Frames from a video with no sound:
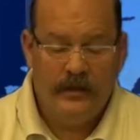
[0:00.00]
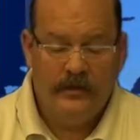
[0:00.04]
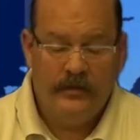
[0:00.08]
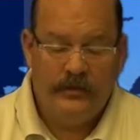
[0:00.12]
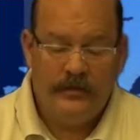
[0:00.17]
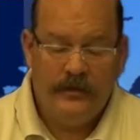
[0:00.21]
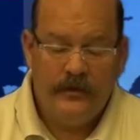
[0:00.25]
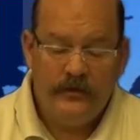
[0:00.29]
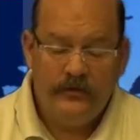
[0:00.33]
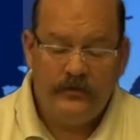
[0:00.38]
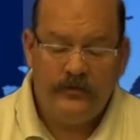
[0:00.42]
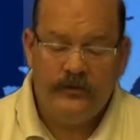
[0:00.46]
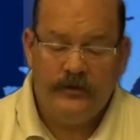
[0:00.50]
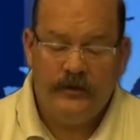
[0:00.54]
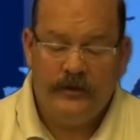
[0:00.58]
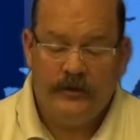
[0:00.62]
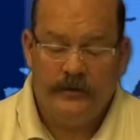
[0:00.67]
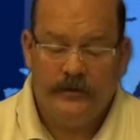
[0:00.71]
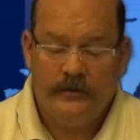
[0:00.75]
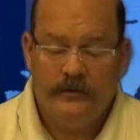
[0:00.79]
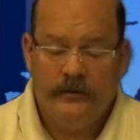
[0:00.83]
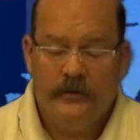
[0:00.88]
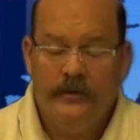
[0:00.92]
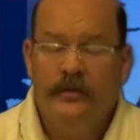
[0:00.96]
This
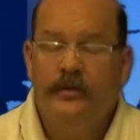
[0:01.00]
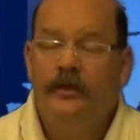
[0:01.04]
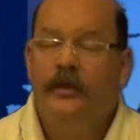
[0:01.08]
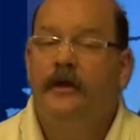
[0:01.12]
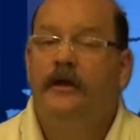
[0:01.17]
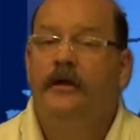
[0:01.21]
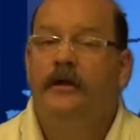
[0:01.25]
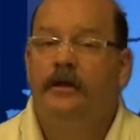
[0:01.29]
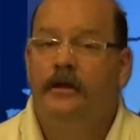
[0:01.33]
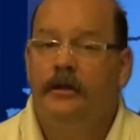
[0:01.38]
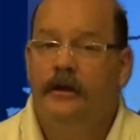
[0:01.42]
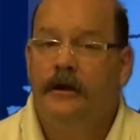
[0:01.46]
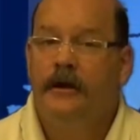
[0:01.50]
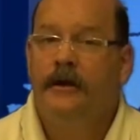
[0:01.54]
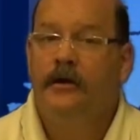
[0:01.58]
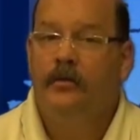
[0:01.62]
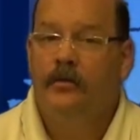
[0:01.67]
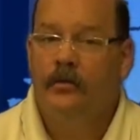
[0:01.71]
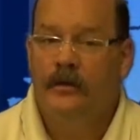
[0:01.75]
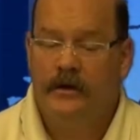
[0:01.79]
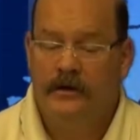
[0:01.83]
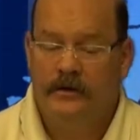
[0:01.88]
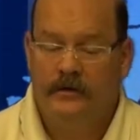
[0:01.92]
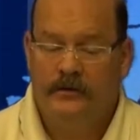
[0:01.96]
year, the clear
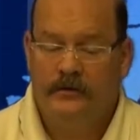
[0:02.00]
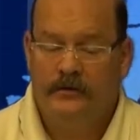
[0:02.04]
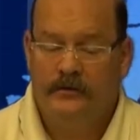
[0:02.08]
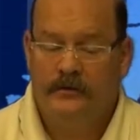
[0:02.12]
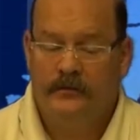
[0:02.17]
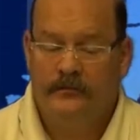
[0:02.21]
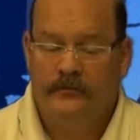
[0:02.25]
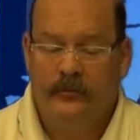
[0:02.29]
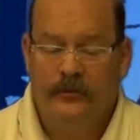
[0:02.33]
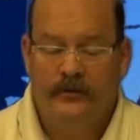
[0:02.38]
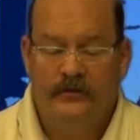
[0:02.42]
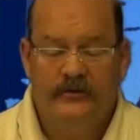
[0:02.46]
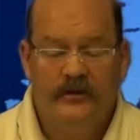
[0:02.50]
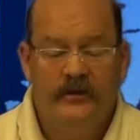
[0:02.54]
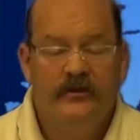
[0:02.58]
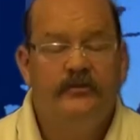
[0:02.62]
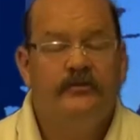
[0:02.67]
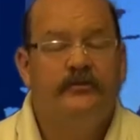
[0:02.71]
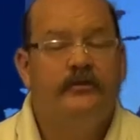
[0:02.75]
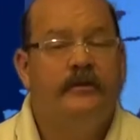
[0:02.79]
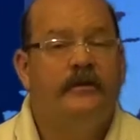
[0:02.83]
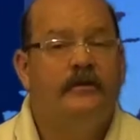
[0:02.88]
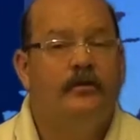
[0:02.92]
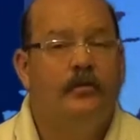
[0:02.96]
winner for
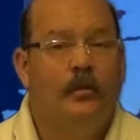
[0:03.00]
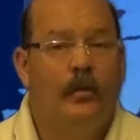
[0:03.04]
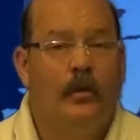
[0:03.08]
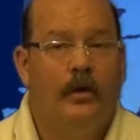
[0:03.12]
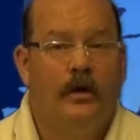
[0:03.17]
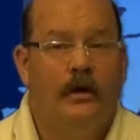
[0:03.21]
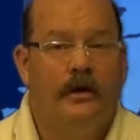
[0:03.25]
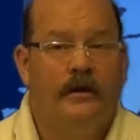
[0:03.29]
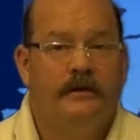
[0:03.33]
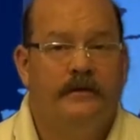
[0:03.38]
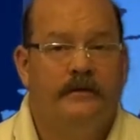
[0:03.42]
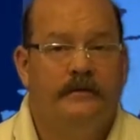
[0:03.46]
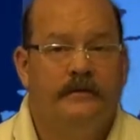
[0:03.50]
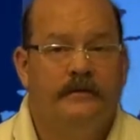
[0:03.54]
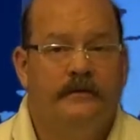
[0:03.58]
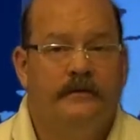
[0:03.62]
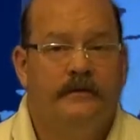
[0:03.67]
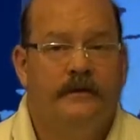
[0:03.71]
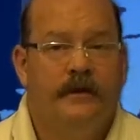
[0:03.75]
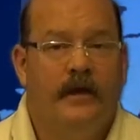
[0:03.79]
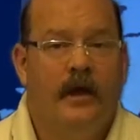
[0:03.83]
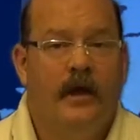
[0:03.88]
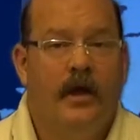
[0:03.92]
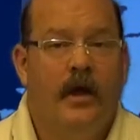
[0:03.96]
District one
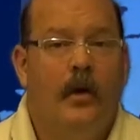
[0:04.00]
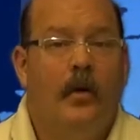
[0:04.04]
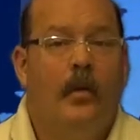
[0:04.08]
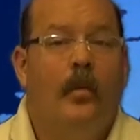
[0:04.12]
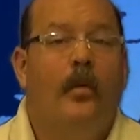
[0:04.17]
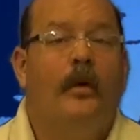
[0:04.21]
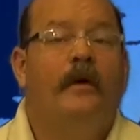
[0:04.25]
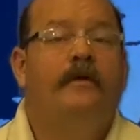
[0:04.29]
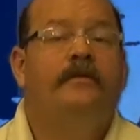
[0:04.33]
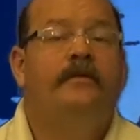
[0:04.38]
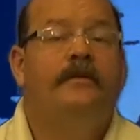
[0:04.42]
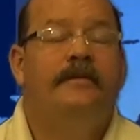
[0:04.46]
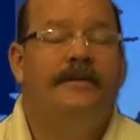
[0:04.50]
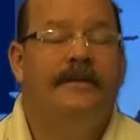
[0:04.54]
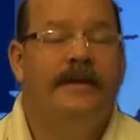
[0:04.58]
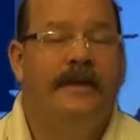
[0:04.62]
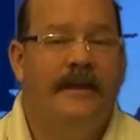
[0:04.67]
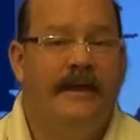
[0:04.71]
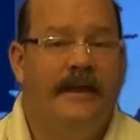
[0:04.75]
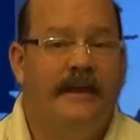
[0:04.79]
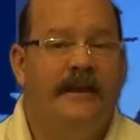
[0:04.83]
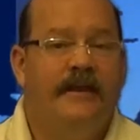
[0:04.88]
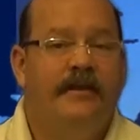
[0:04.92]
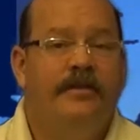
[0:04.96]
was
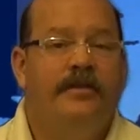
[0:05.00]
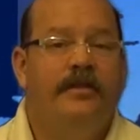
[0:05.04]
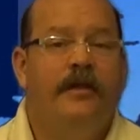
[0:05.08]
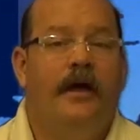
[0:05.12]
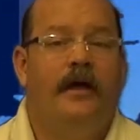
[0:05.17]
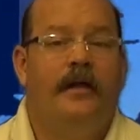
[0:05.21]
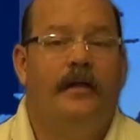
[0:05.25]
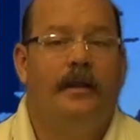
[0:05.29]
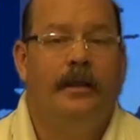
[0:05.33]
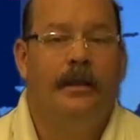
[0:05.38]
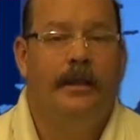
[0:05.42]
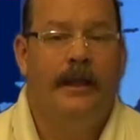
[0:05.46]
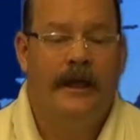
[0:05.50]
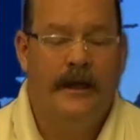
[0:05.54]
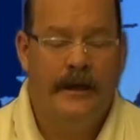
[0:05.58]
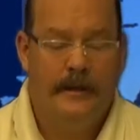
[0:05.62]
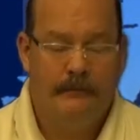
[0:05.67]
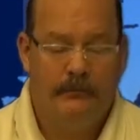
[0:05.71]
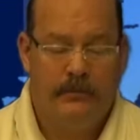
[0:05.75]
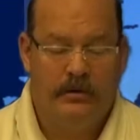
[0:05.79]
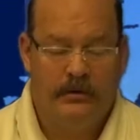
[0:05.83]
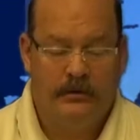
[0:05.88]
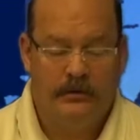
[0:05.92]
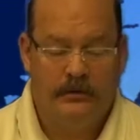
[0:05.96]
Kenneth
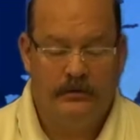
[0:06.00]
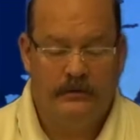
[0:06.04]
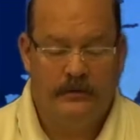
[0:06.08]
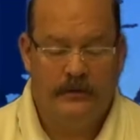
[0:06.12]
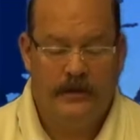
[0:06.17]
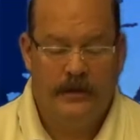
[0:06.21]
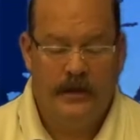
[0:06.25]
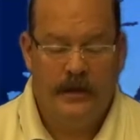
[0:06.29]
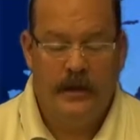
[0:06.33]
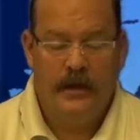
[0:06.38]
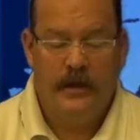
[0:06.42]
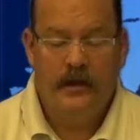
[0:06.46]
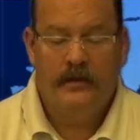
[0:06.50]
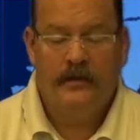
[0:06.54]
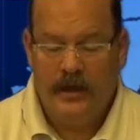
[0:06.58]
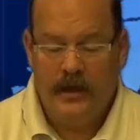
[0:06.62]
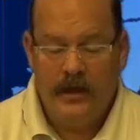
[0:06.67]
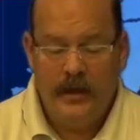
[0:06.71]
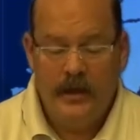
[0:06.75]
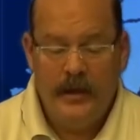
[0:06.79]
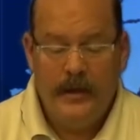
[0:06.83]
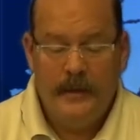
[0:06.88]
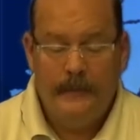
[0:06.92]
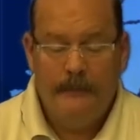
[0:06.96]
Lambert,
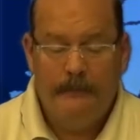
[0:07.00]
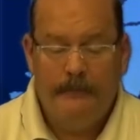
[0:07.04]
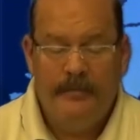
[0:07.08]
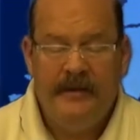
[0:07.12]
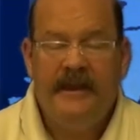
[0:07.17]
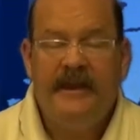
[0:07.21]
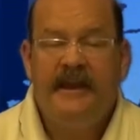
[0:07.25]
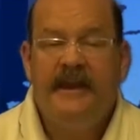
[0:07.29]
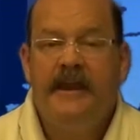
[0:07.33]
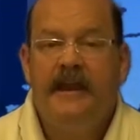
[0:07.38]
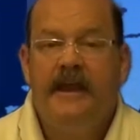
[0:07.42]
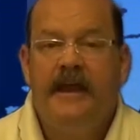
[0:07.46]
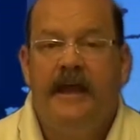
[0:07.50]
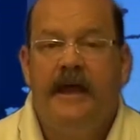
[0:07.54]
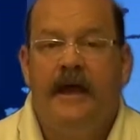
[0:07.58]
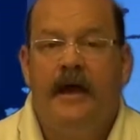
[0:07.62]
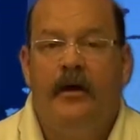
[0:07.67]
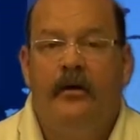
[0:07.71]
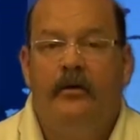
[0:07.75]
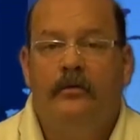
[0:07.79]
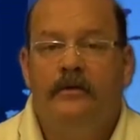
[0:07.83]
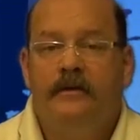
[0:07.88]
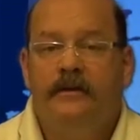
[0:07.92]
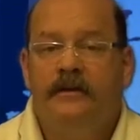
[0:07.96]
beating
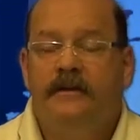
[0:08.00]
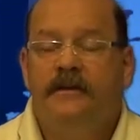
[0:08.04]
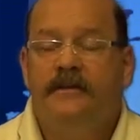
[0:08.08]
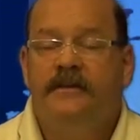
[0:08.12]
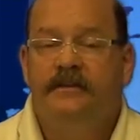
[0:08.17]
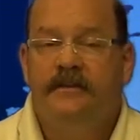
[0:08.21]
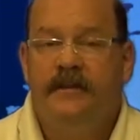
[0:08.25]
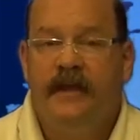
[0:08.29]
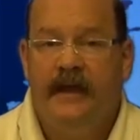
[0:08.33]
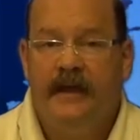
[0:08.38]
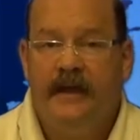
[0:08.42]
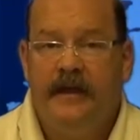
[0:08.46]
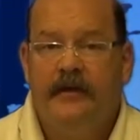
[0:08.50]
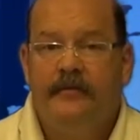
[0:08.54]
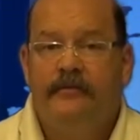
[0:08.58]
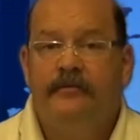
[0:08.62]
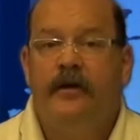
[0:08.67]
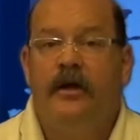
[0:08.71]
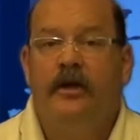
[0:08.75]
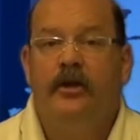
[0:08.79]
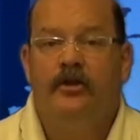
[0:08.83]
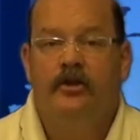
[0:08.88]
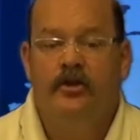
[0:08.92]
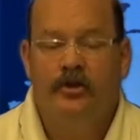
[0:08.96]
out
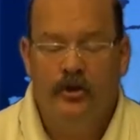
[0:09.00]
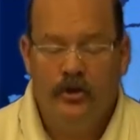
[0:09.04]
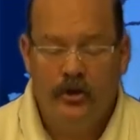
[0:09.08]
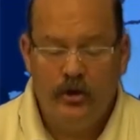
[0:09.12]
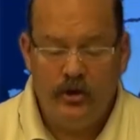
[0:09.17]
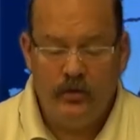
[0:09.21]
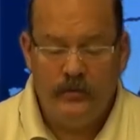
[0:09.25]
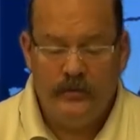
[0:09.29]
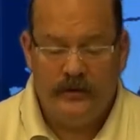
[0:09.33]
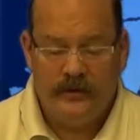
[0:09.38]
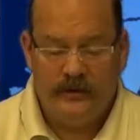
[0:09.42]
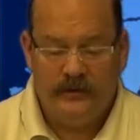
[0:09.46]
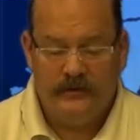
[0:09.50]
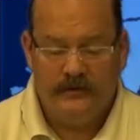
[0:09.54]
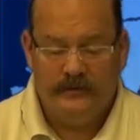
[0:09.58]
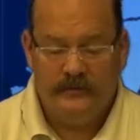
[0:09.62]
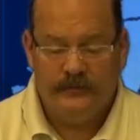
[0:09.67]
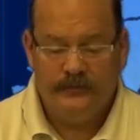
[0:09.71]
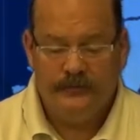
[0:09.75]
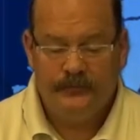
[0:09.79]
Dave Newman.